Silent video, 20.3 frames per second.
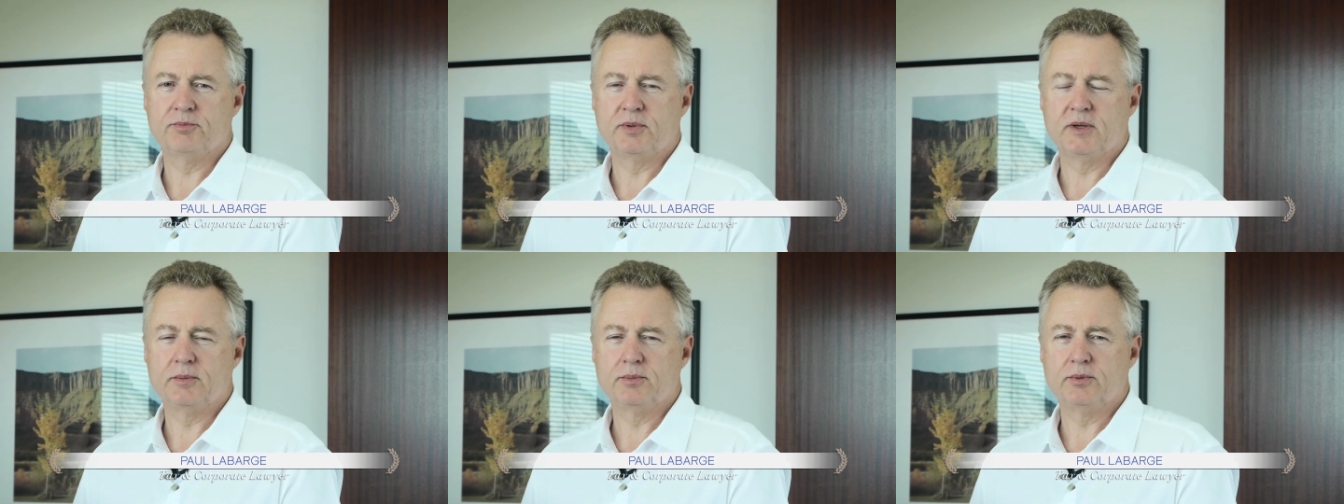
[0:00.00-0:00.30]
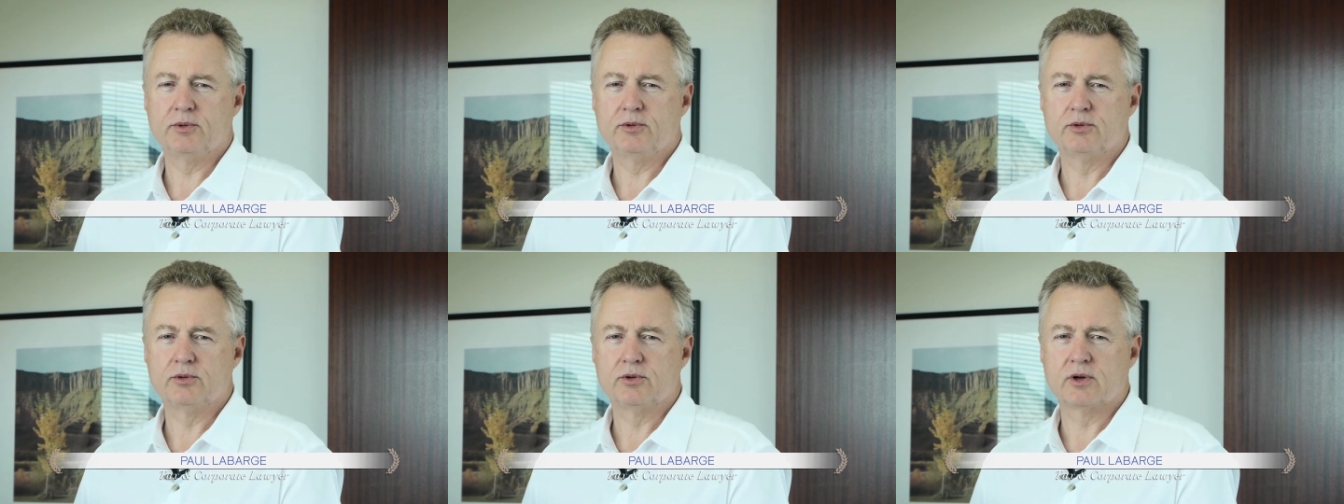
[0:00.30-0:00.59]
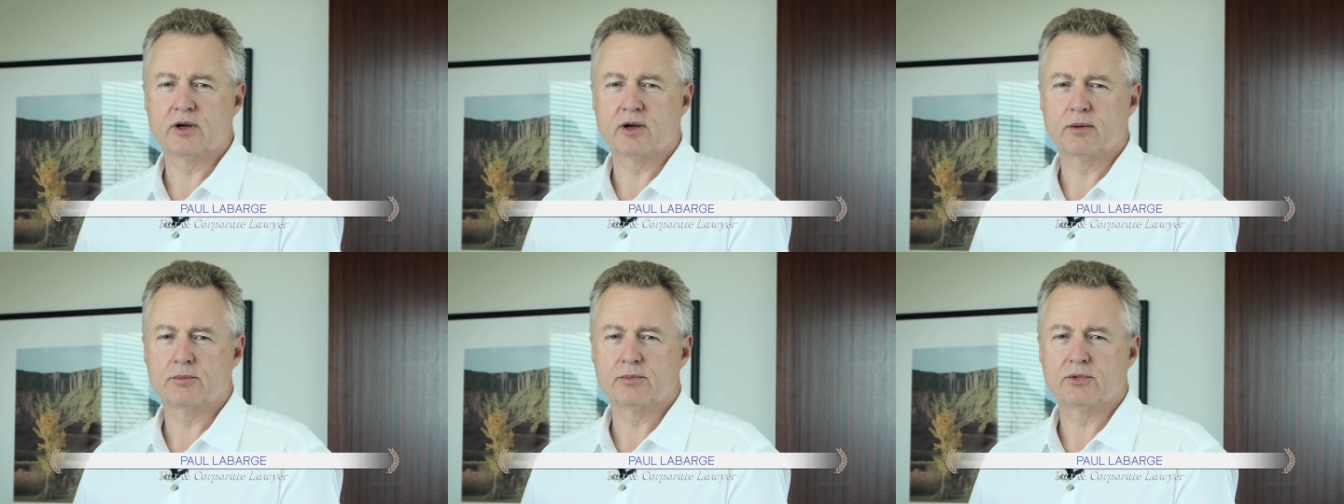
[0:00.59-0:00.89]
people who
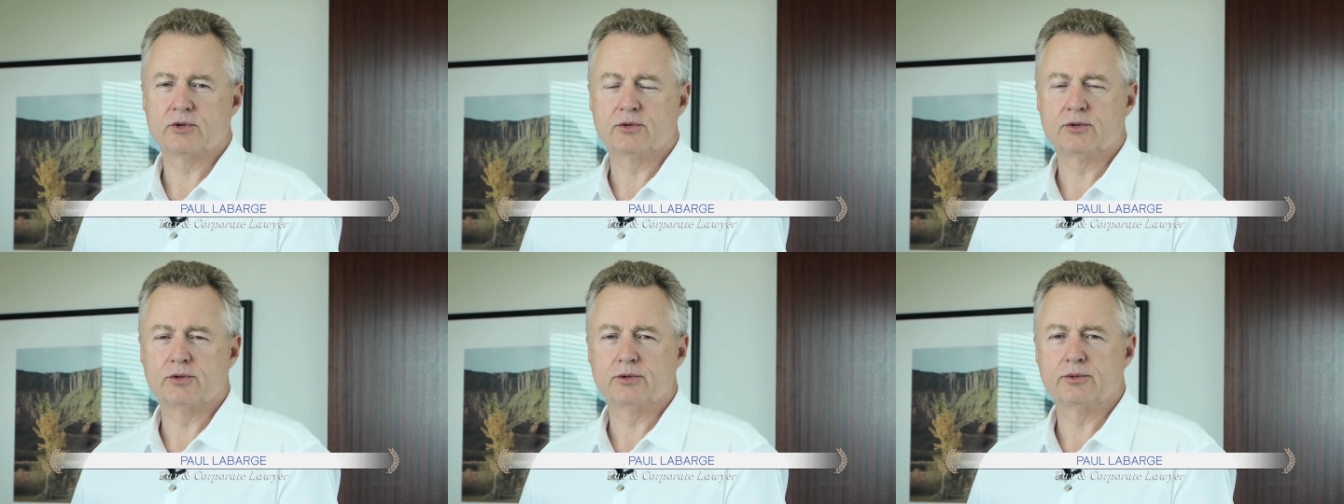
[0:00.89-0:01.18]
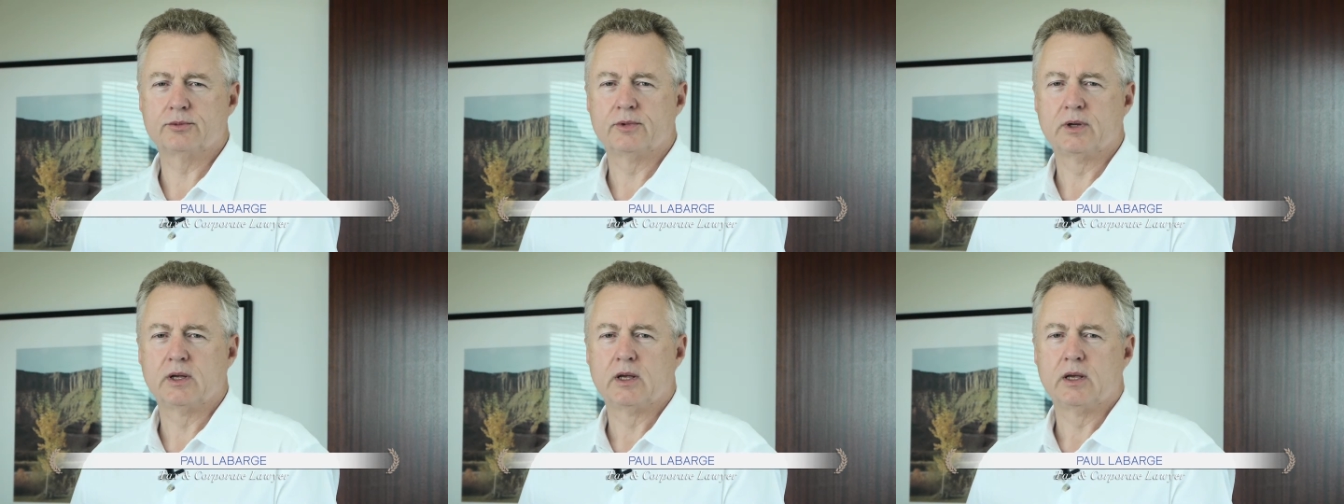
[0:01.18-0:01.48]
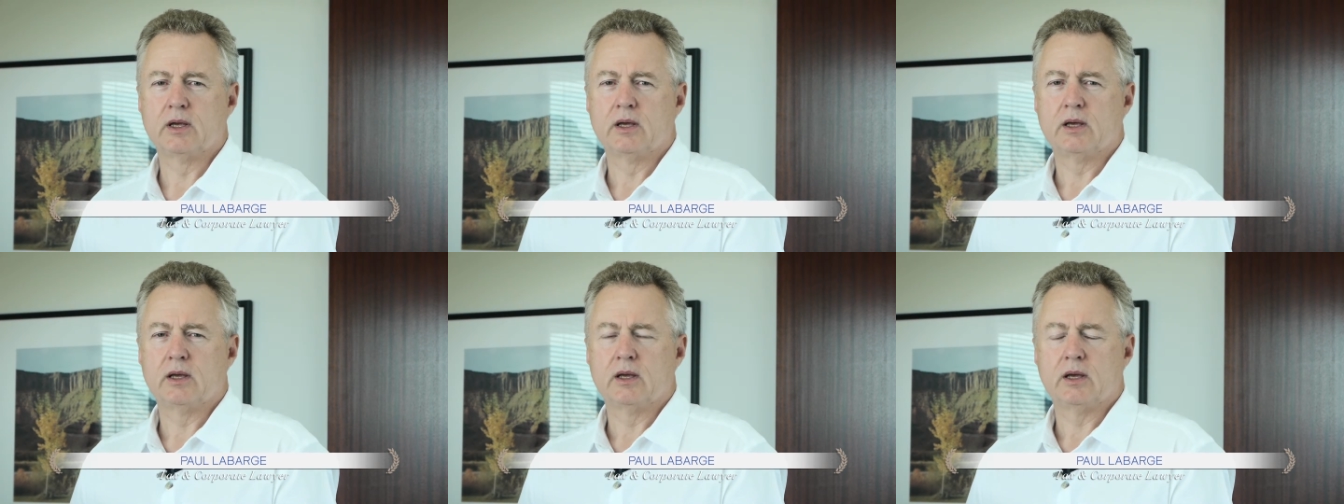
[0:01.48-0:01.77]
come to you,
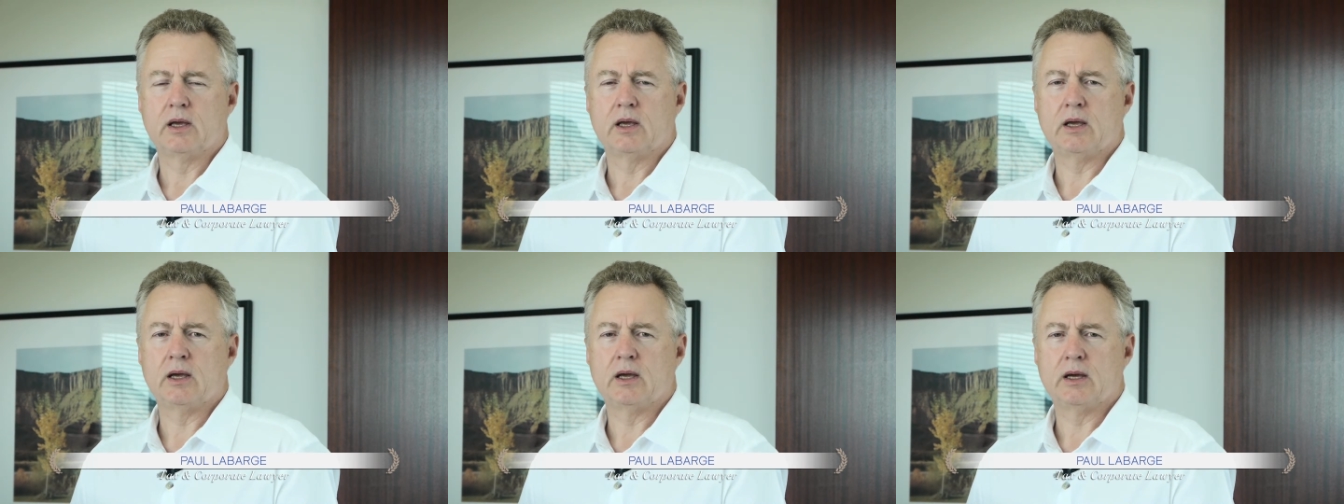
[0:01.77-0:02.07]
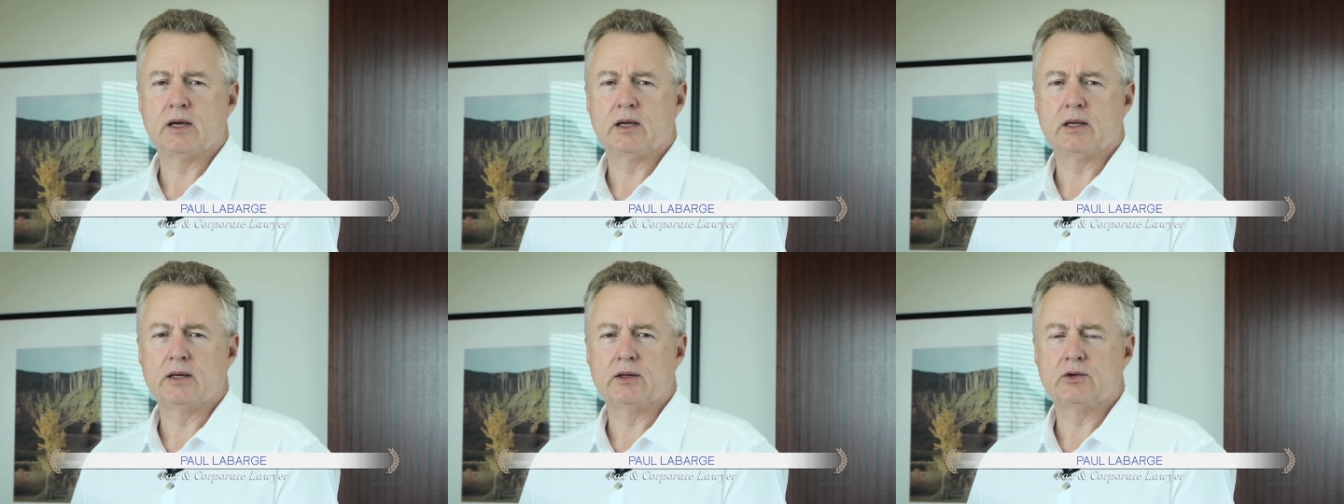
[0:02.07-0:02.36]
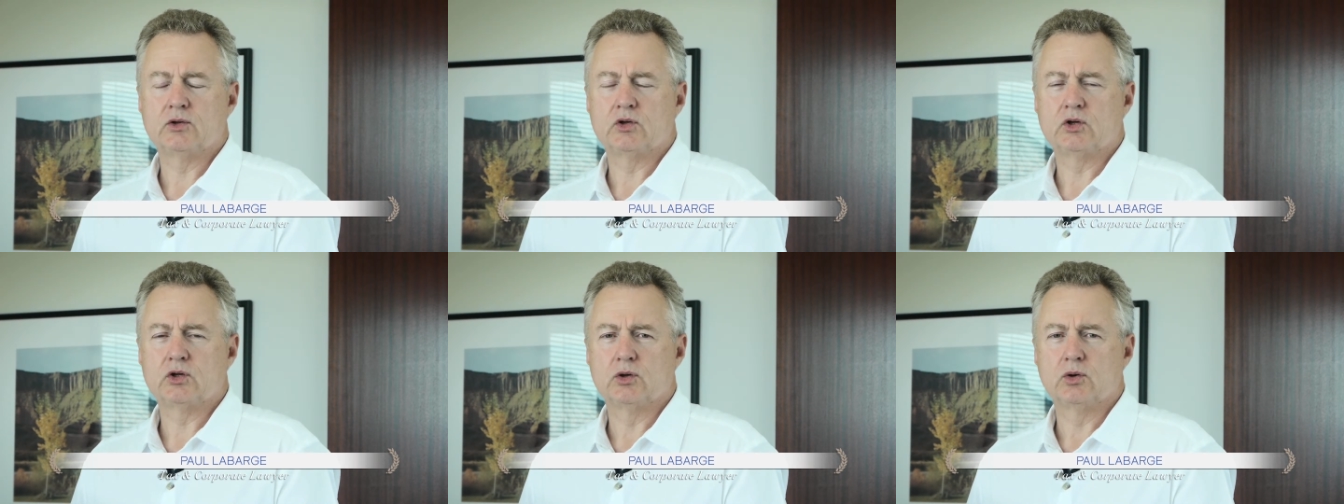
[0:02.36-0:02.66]

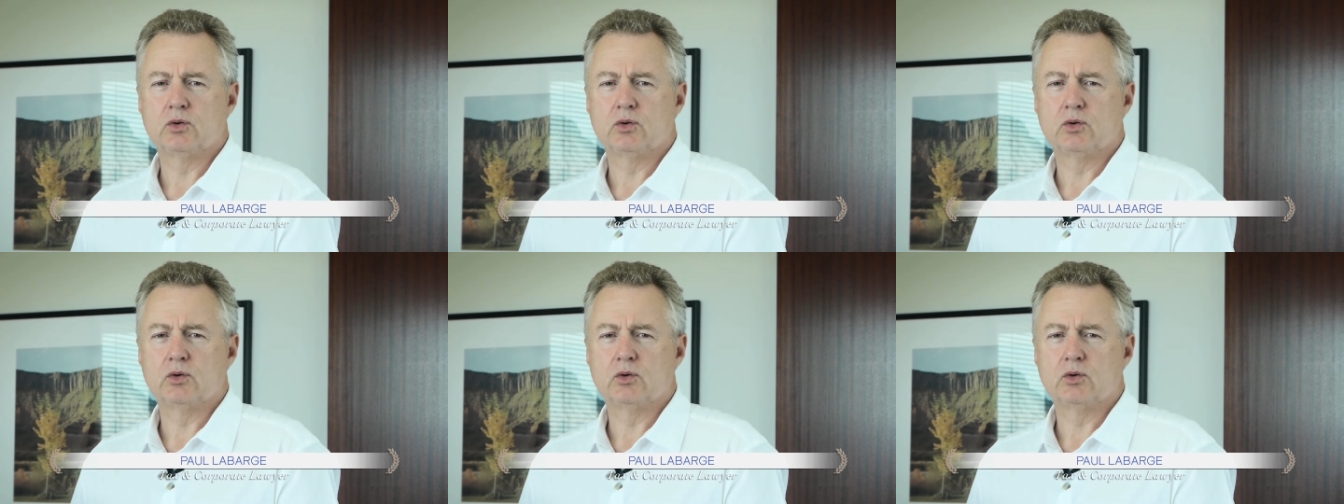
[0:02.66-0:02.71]
and